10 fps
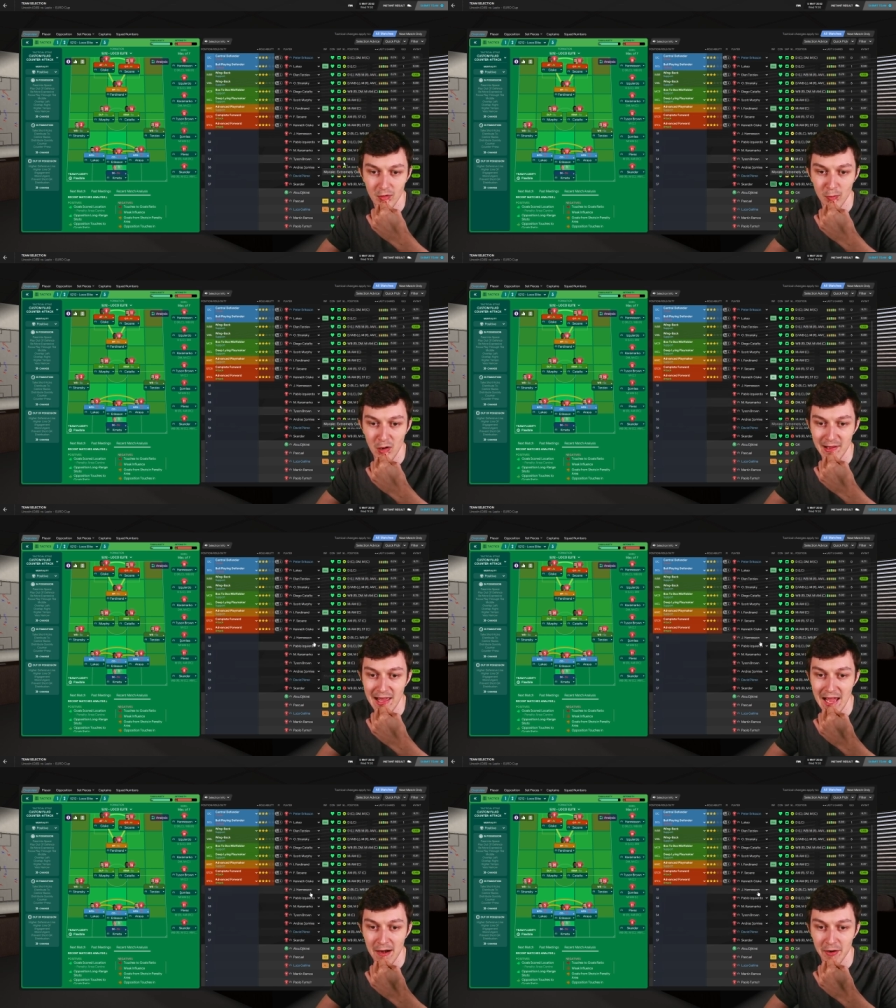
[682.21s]
where we
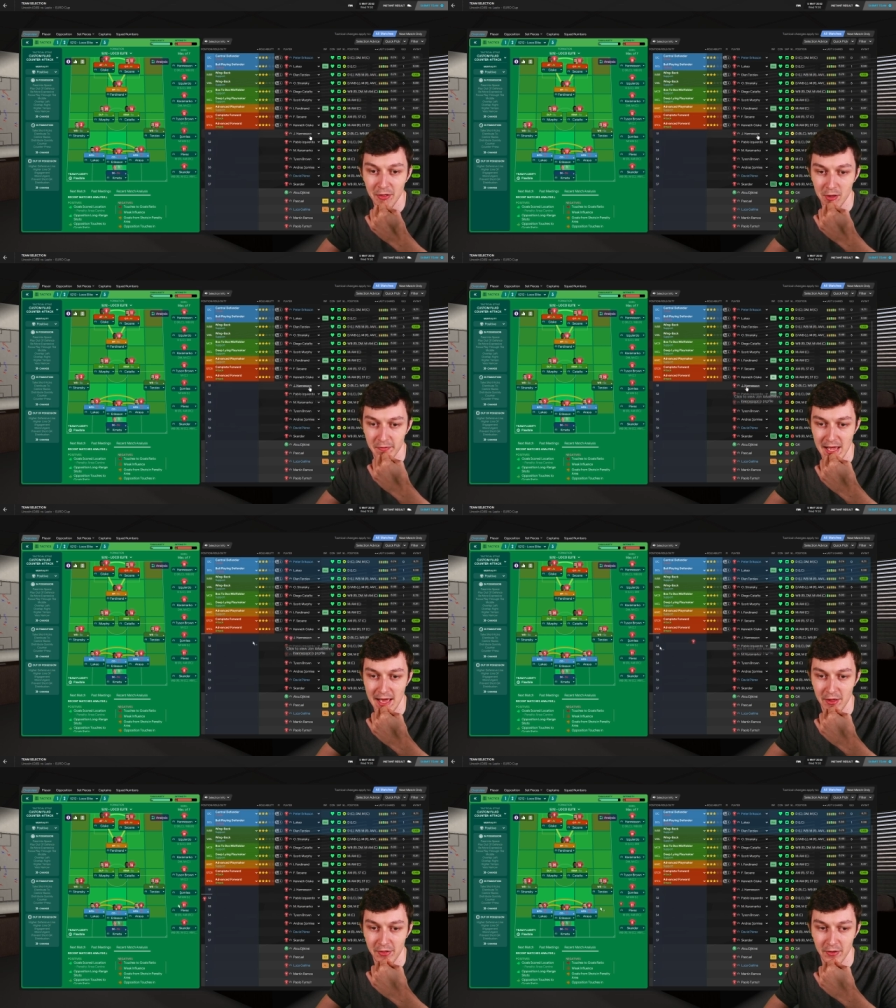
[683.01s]
get Eriksen off and
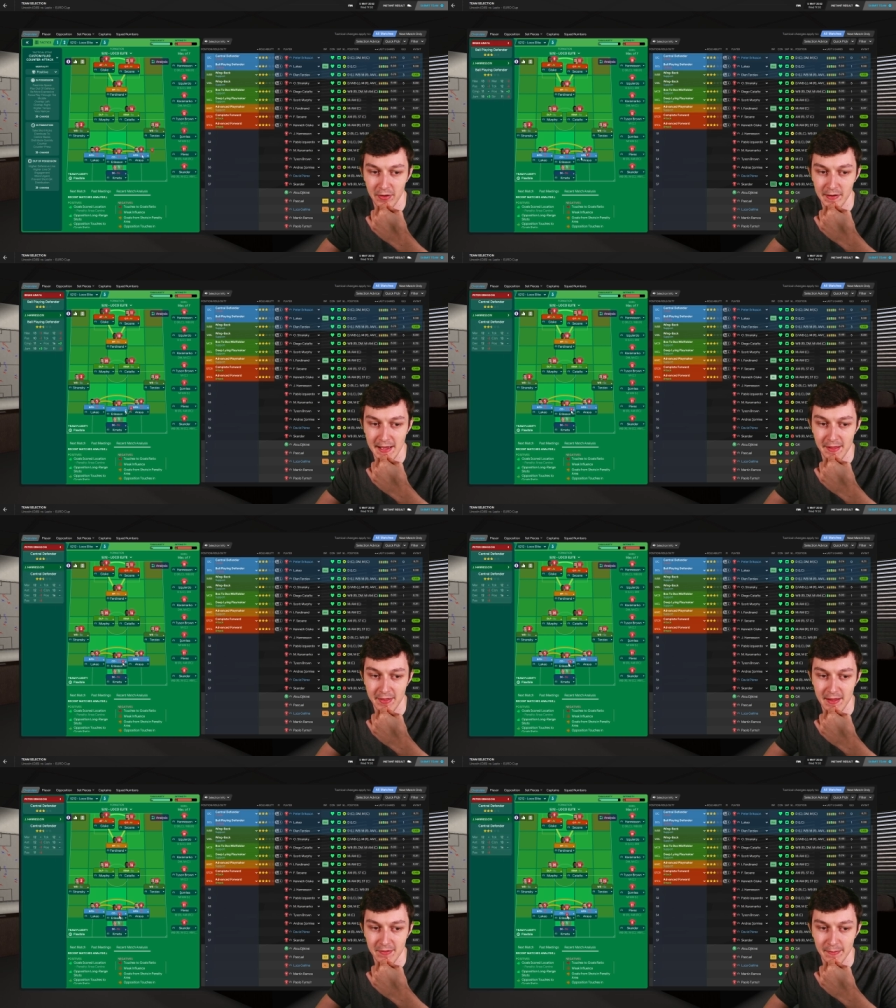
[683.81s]
Hanneson at
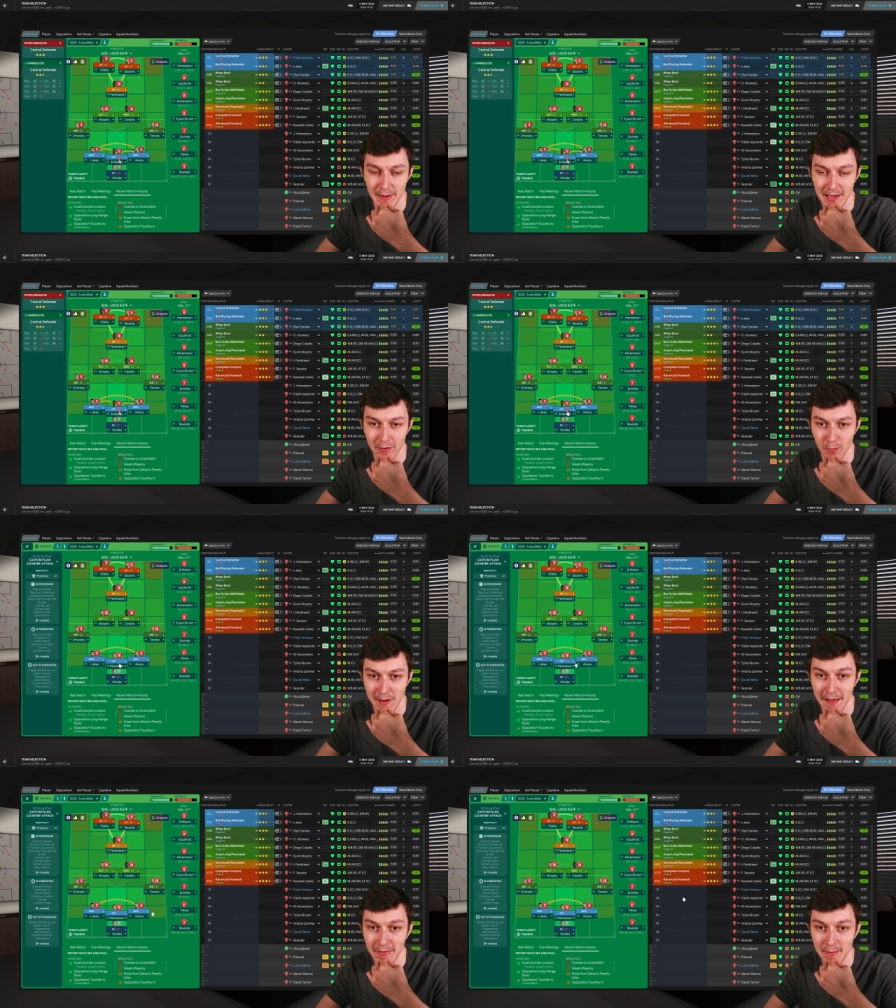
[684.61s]
centre-back as
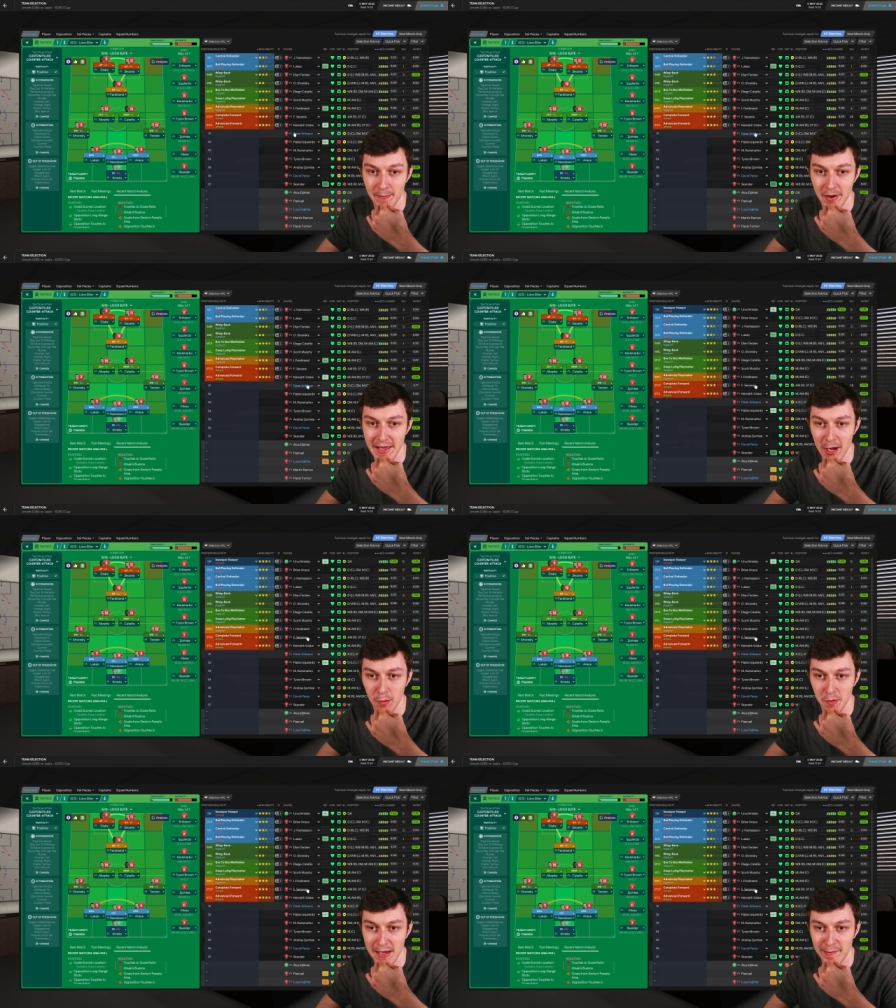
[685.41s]
well. That might
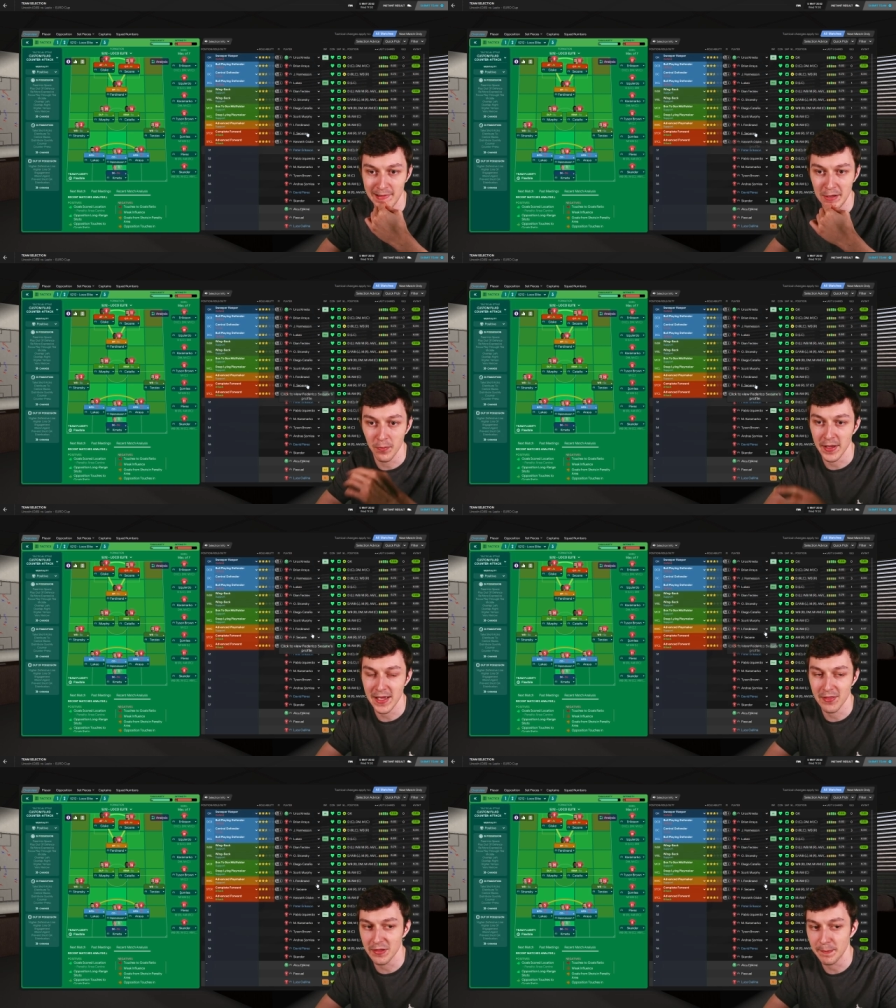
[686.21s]
help us out a little
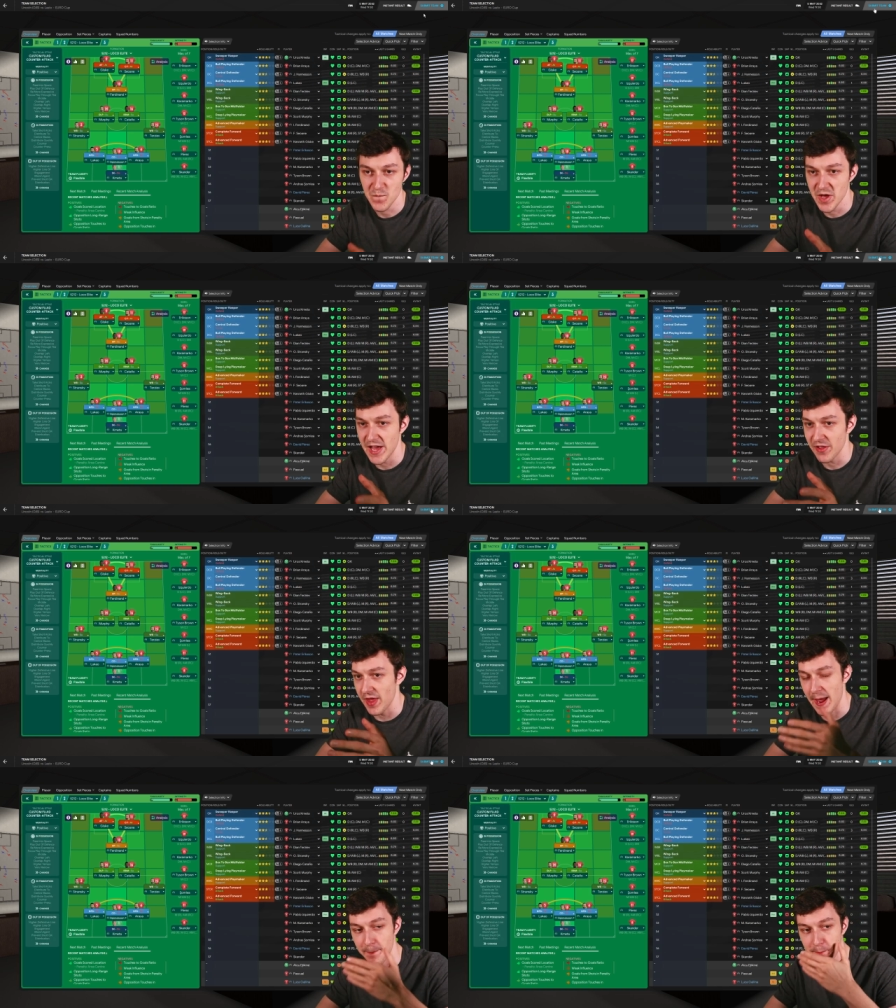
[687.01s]
bit. Well, that's
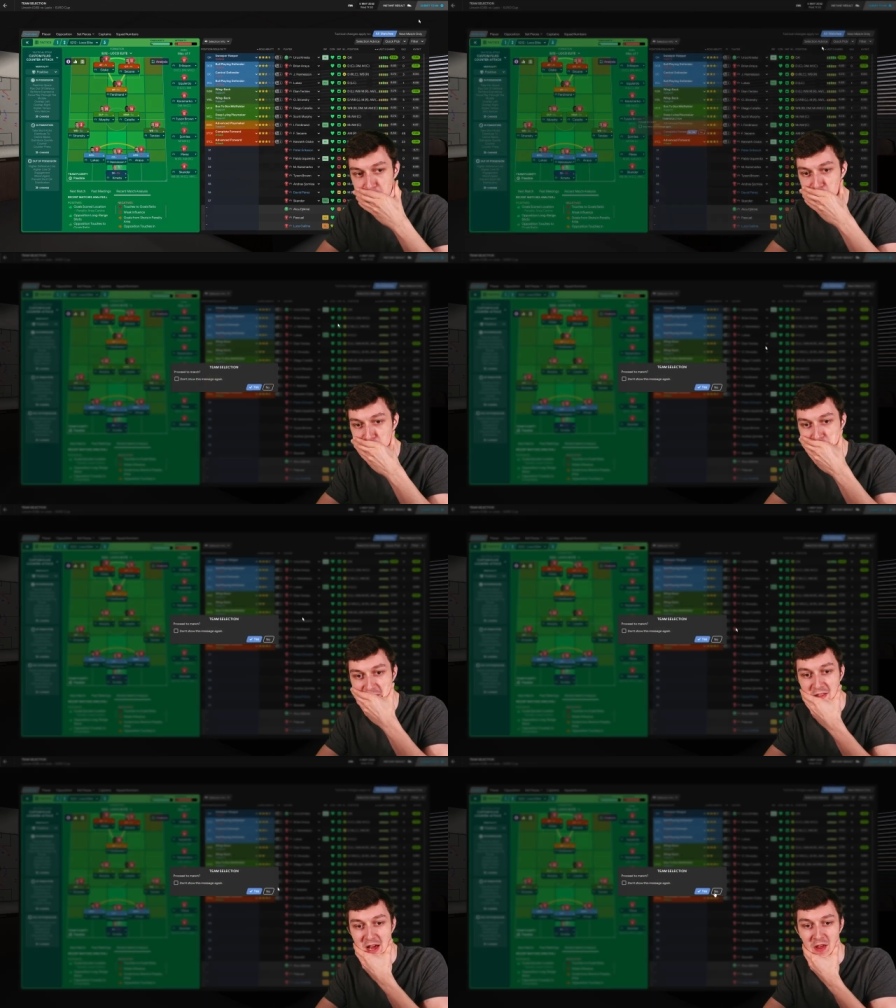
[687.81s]
that.
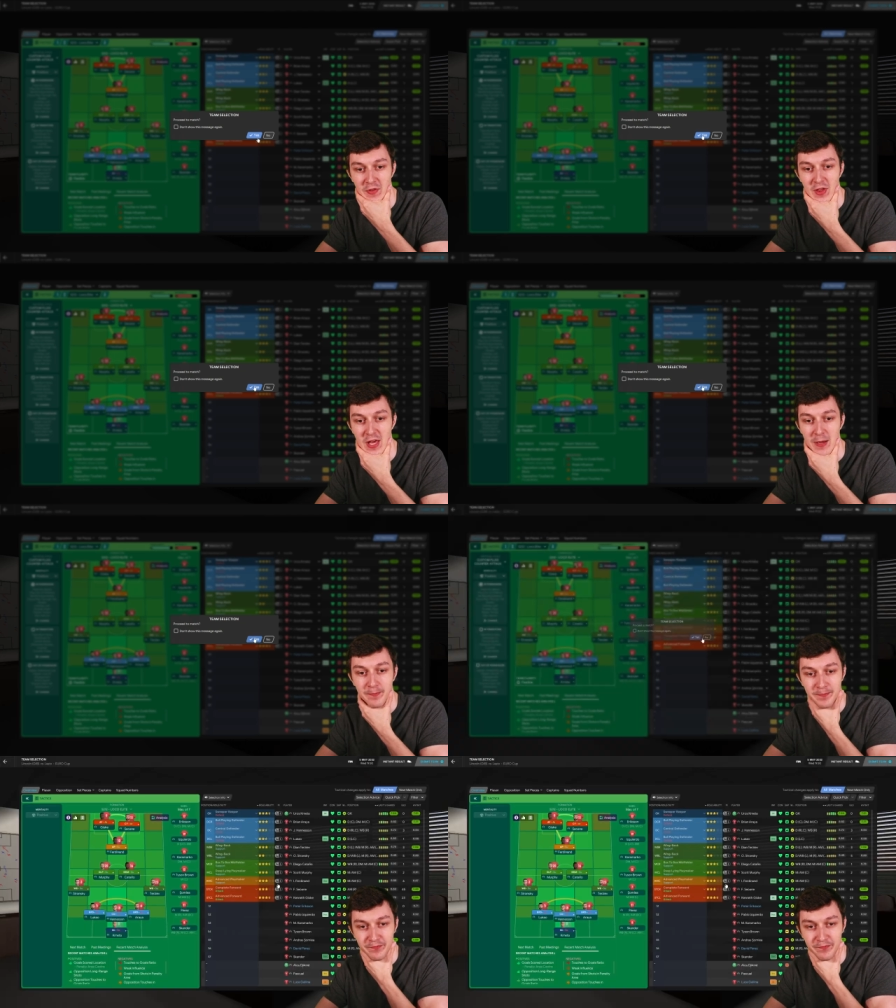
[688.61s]
That's the team.